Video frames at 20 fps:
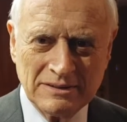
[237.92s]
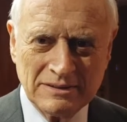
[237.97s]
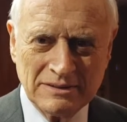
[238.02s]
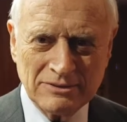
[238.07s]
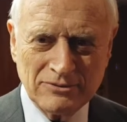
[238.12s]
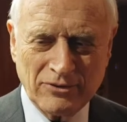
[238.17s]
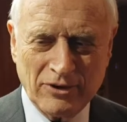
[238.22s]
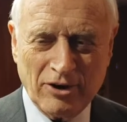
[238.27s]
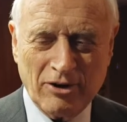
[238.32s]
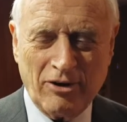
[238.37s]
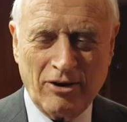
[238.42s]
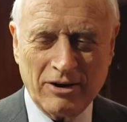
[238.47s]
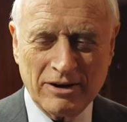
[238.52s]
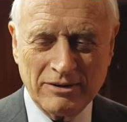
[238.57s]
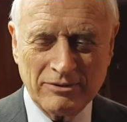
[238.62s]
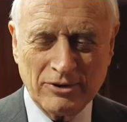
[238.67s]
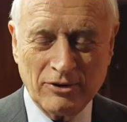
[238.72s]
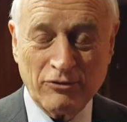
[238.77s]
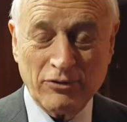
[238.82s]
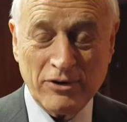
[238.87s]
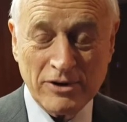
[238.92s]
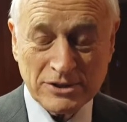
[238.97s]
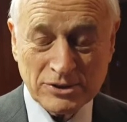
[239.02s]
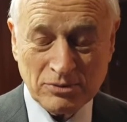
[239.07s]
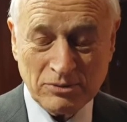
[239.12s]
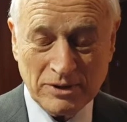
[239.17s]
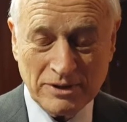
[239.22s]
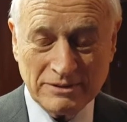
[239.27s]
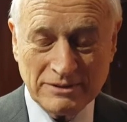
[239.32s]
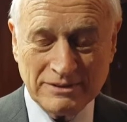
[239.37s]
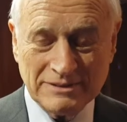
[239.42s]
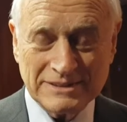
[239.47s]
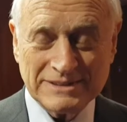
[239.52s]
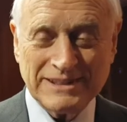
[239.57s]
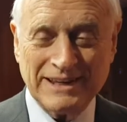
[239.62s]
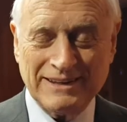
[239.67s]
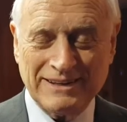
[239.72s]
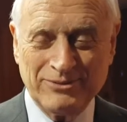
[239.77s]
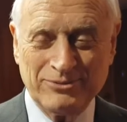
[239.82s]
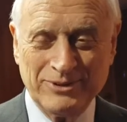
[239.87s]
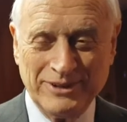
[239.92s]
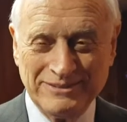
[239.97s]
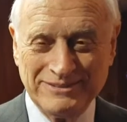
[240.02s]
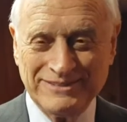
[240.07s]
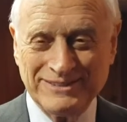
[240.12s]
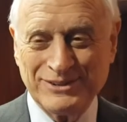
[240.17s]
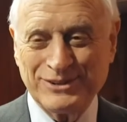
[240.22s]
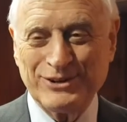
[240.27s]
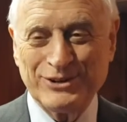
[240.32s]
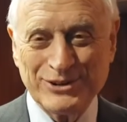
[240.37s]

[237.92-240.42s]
It's very hard in the first one, the second one. The third